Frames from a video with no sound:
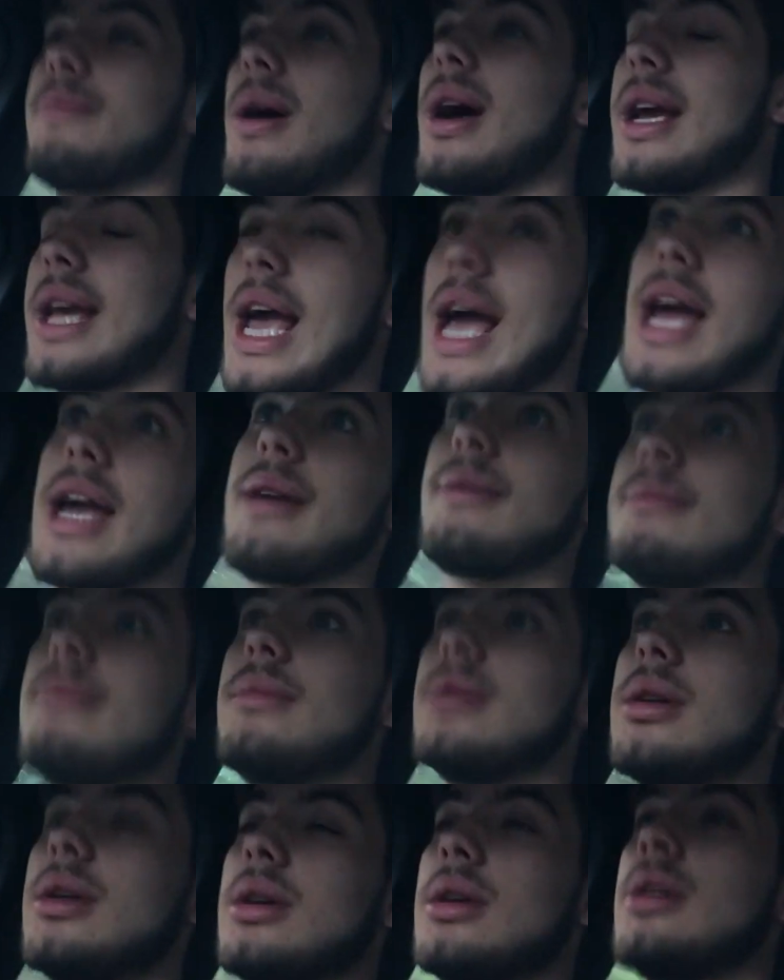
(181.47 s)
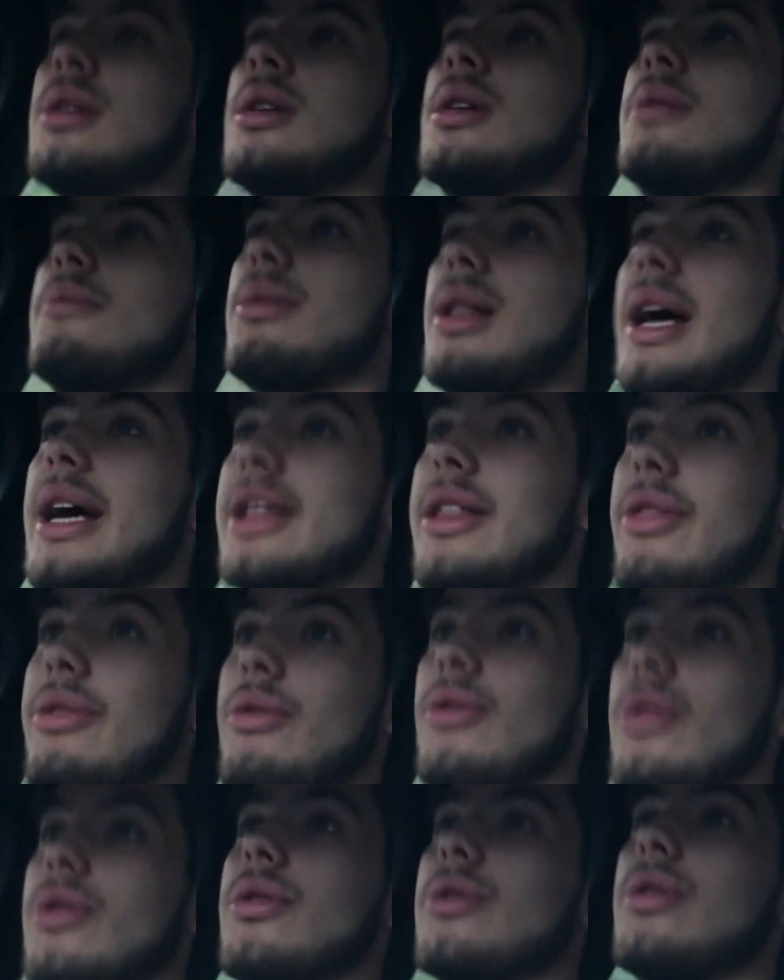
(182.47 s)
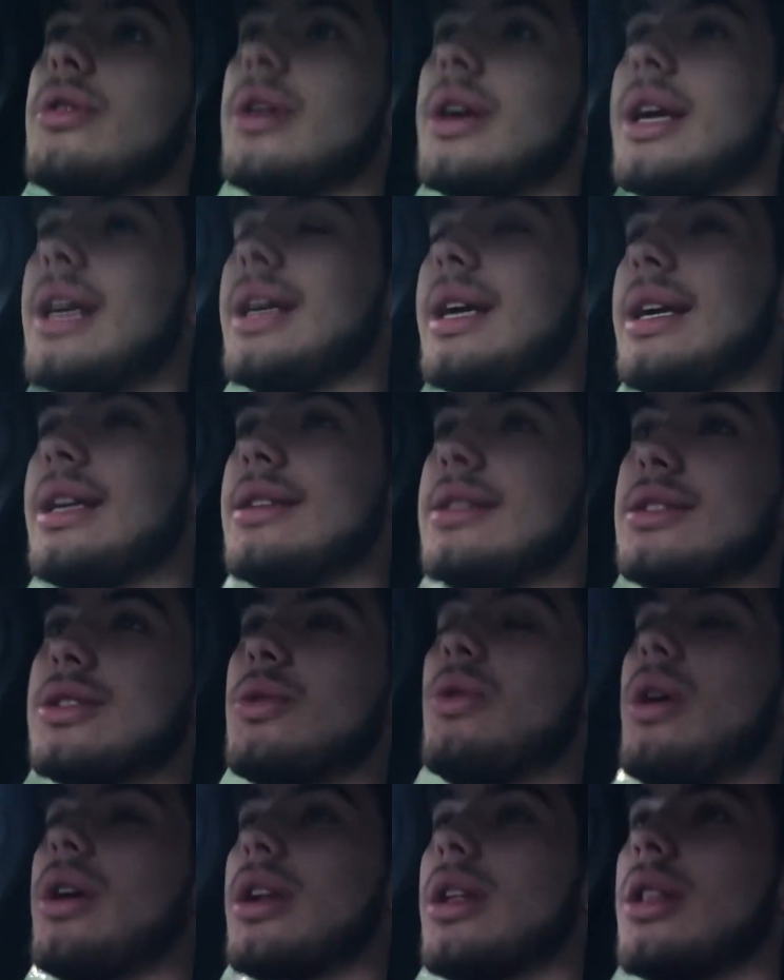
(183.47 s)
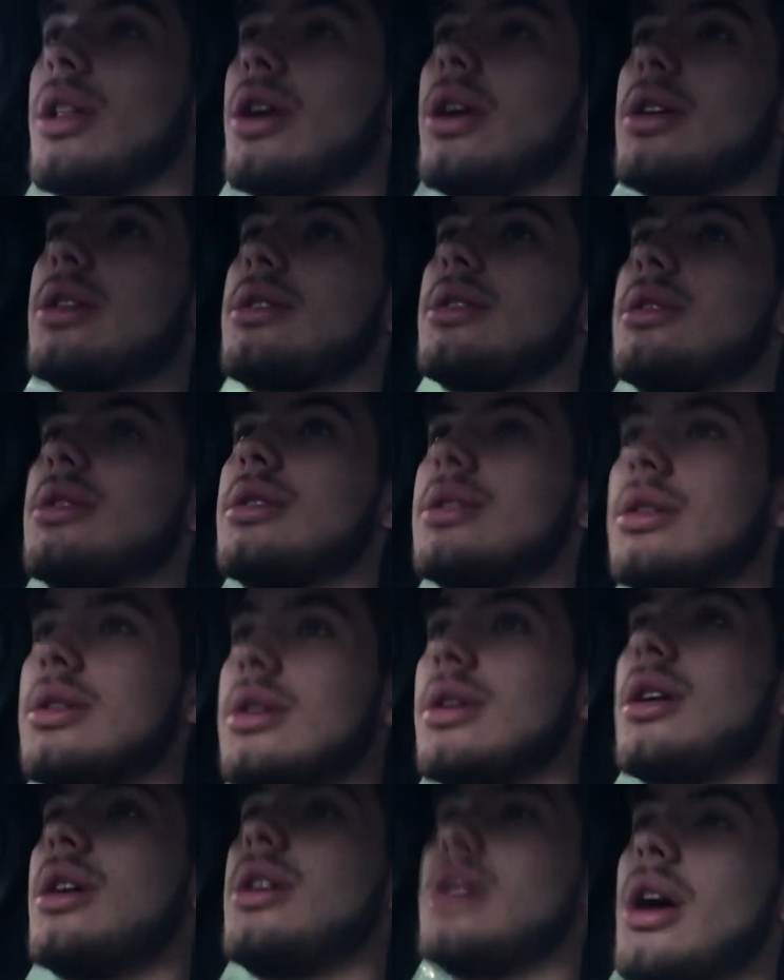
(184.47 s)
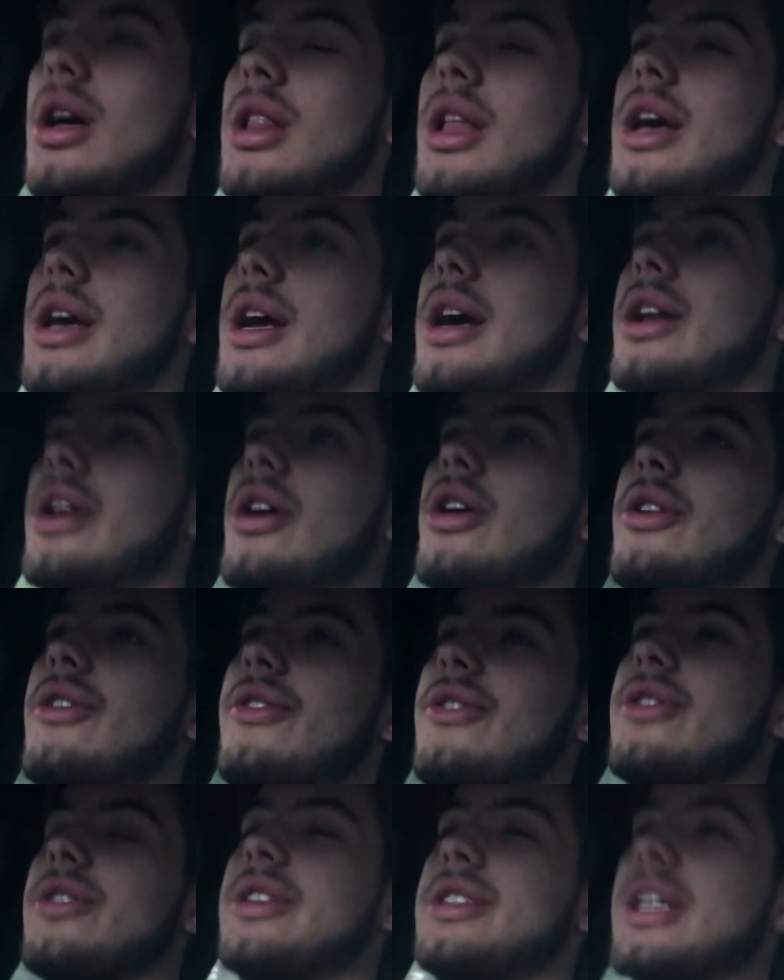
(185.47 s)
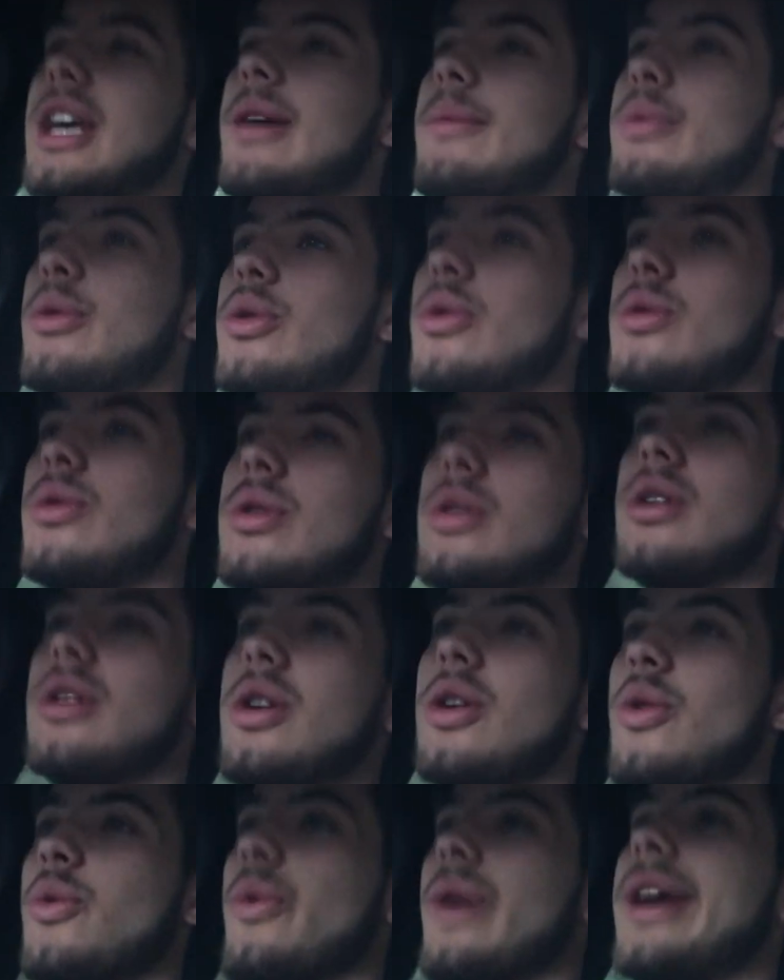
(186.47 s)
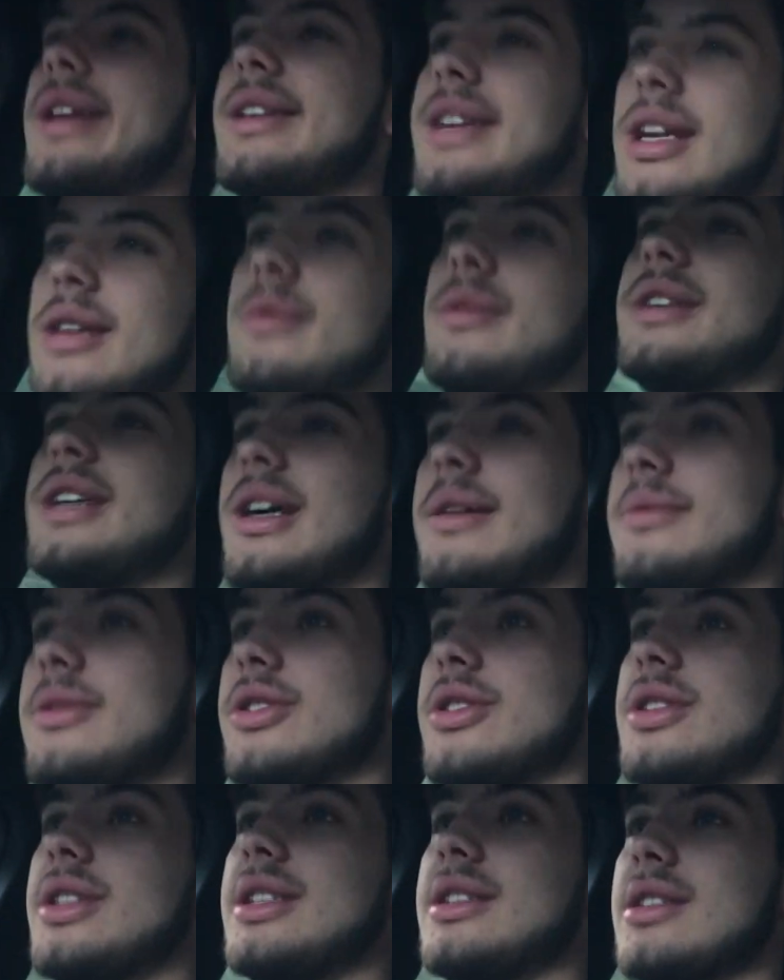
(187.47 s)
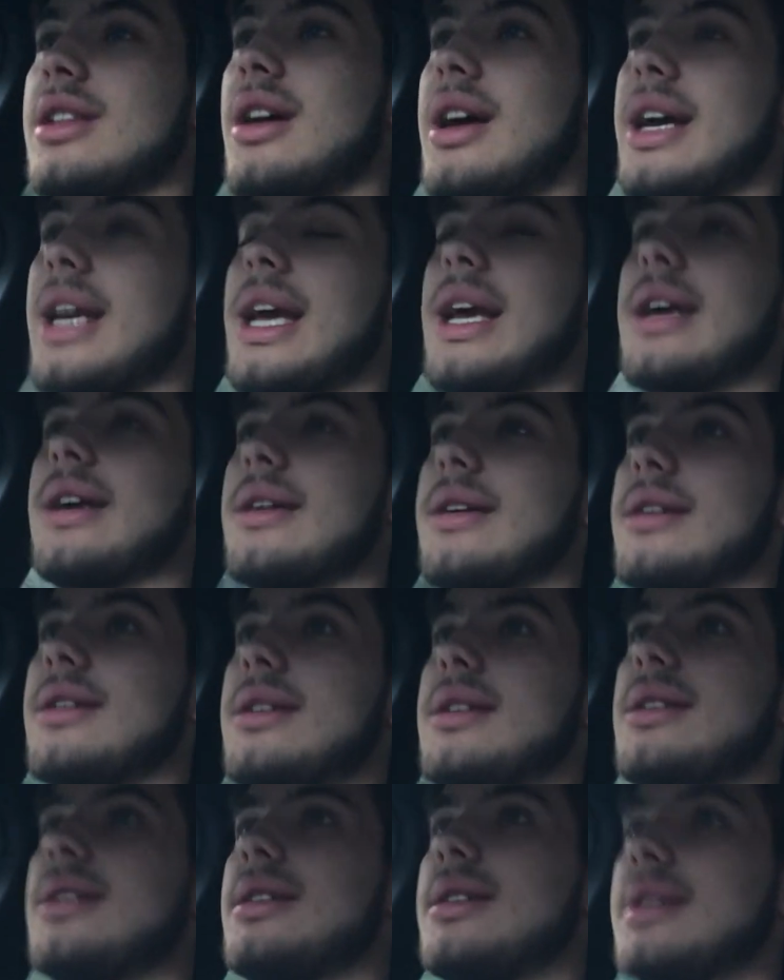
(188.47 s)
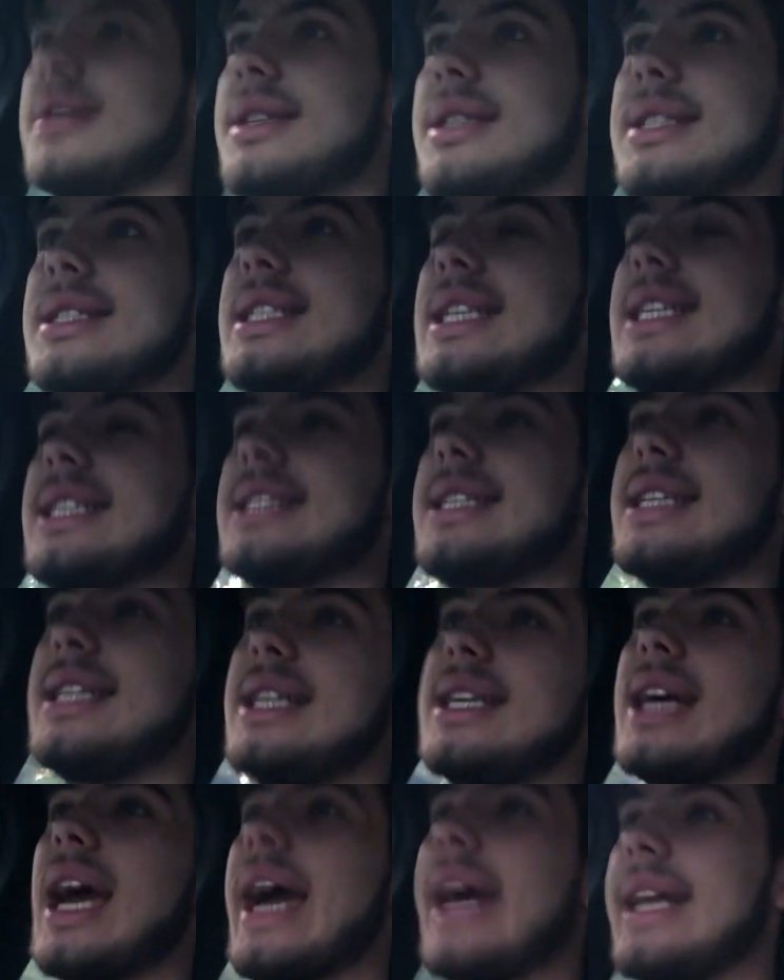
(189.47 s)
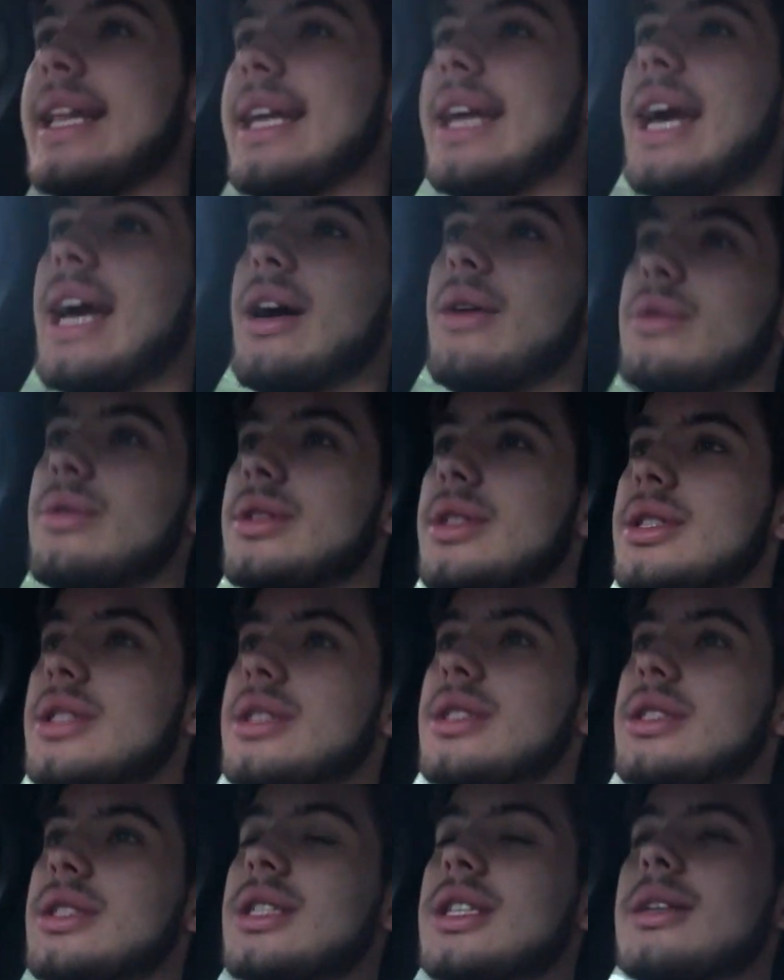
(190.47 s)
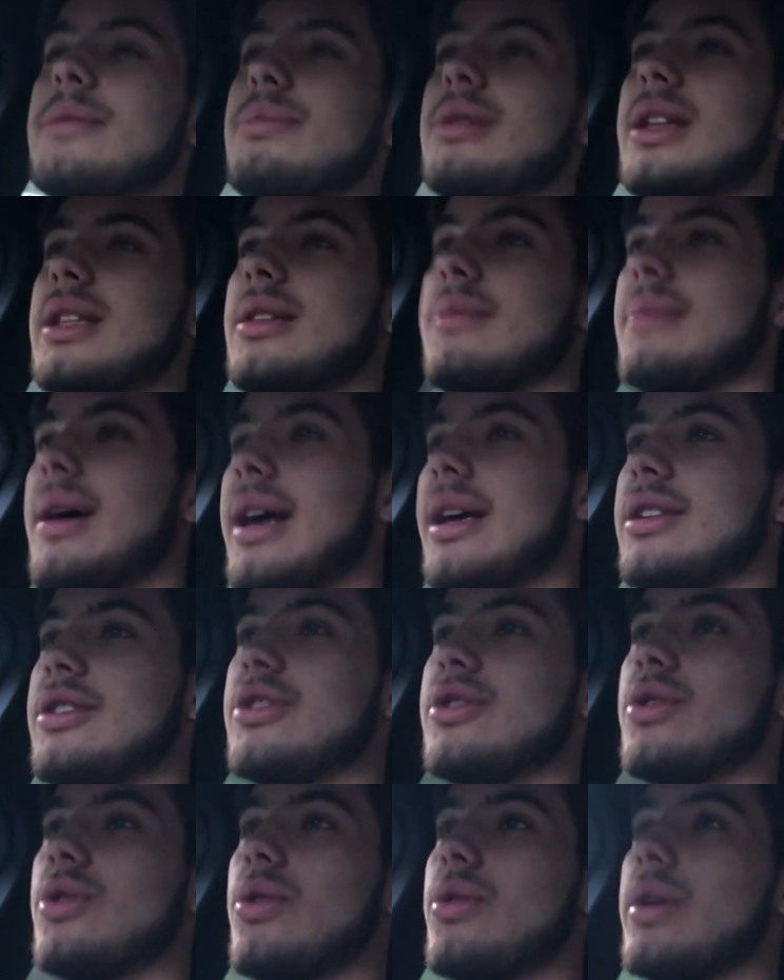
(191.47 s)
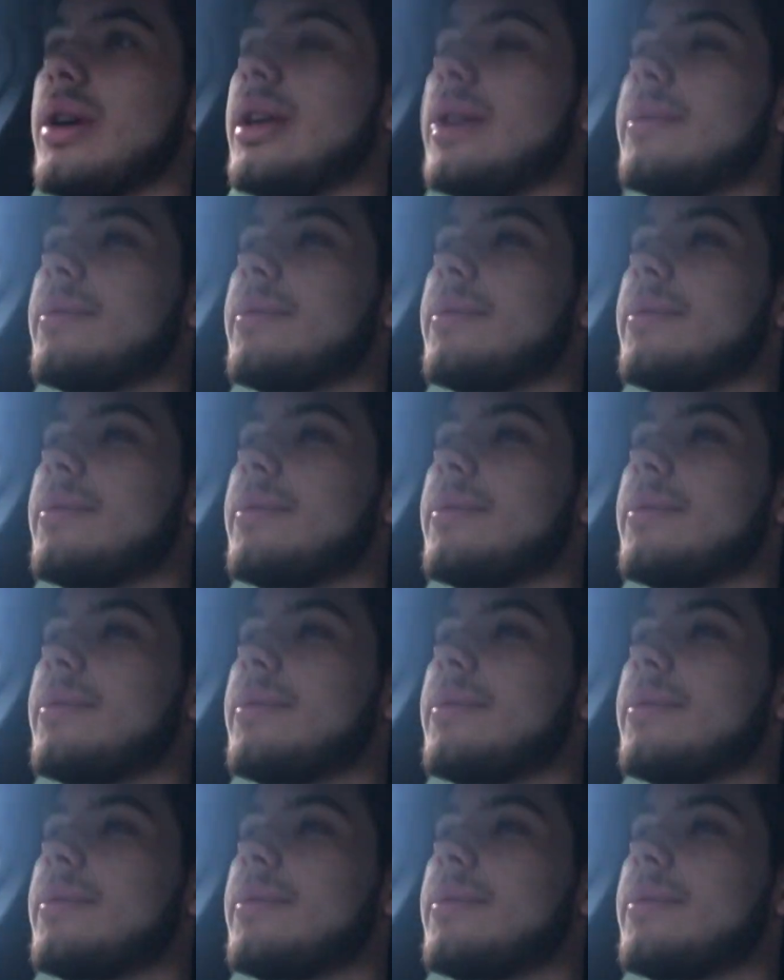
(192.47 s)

a game playthrough is quite a lot. I know, for example, Red Dead Redemption is like 60, 80 hours to complete the main story.